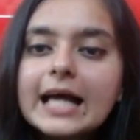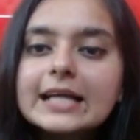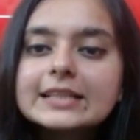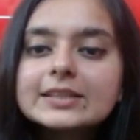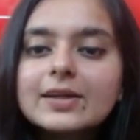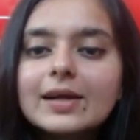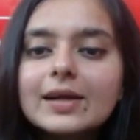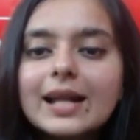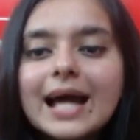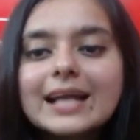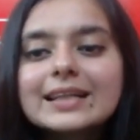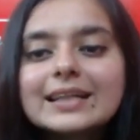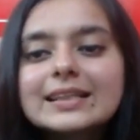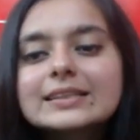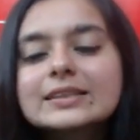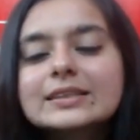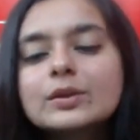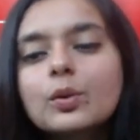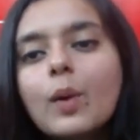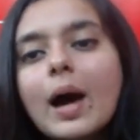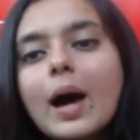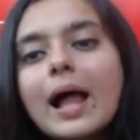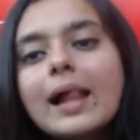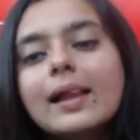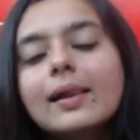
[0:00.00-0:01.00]
So let
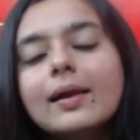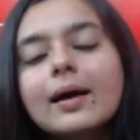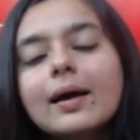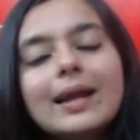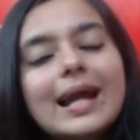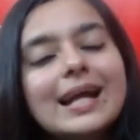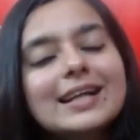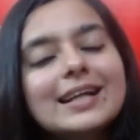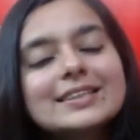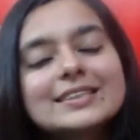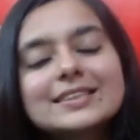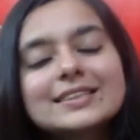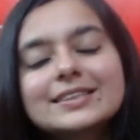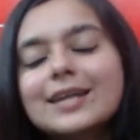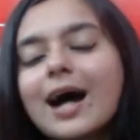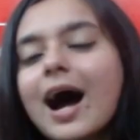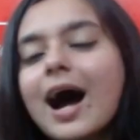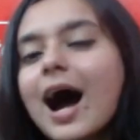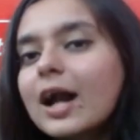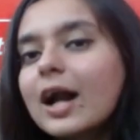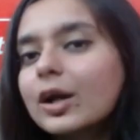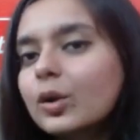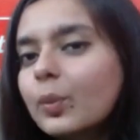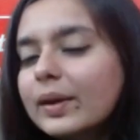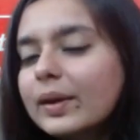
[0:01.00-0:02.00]
us
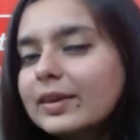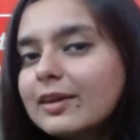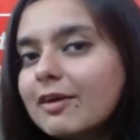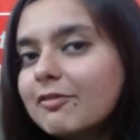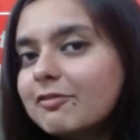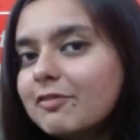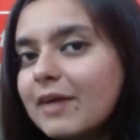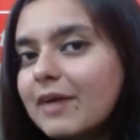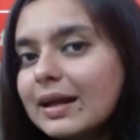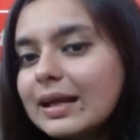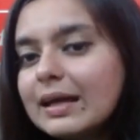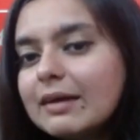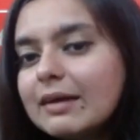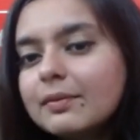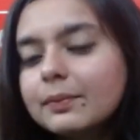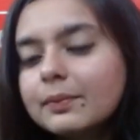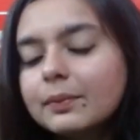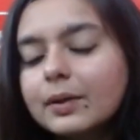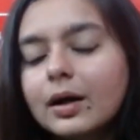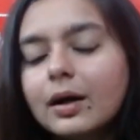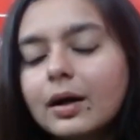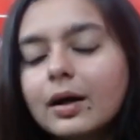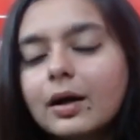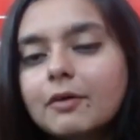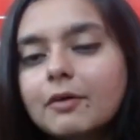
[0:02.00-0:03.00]
start with the very
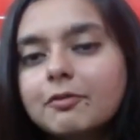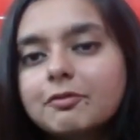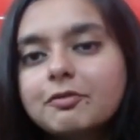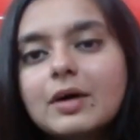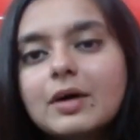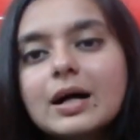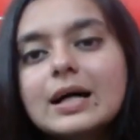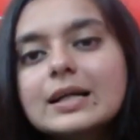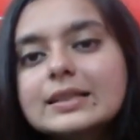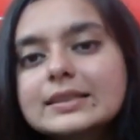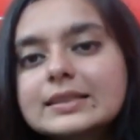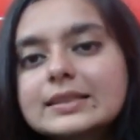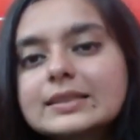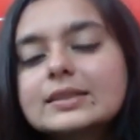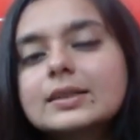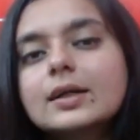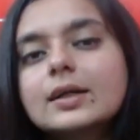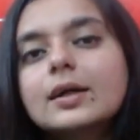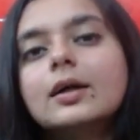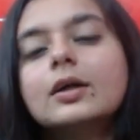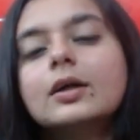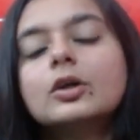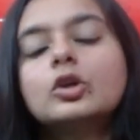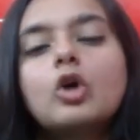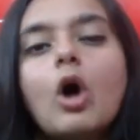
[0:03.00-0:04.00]
first
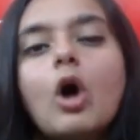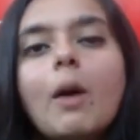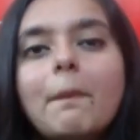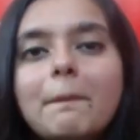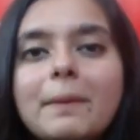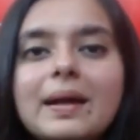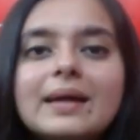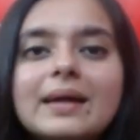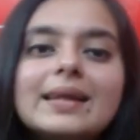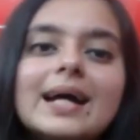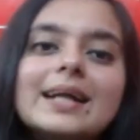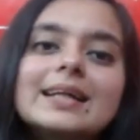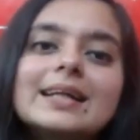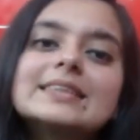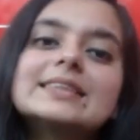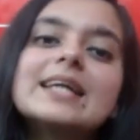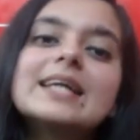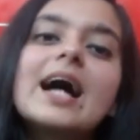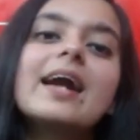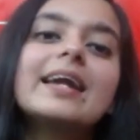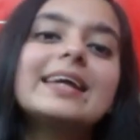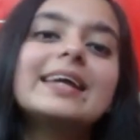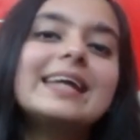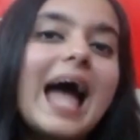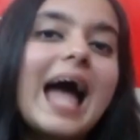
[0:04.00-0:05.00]
topic, that is
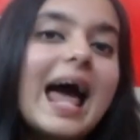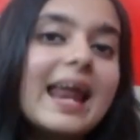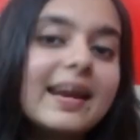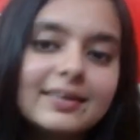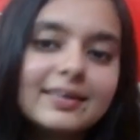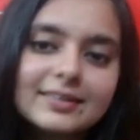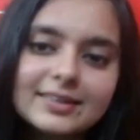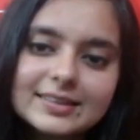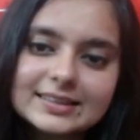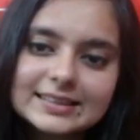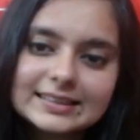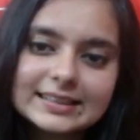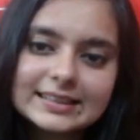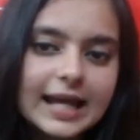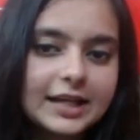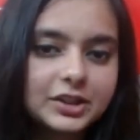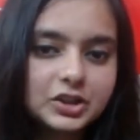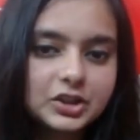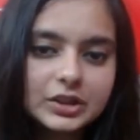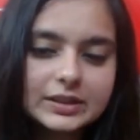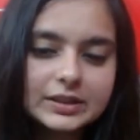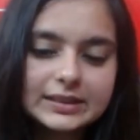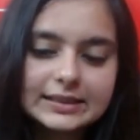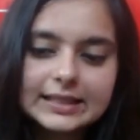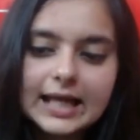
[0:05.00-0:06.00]
our character
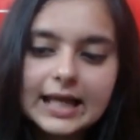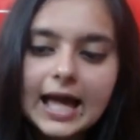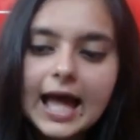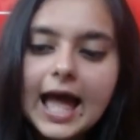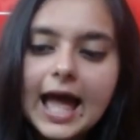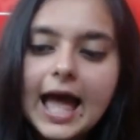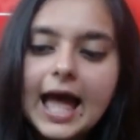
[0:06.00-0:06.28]
sketches.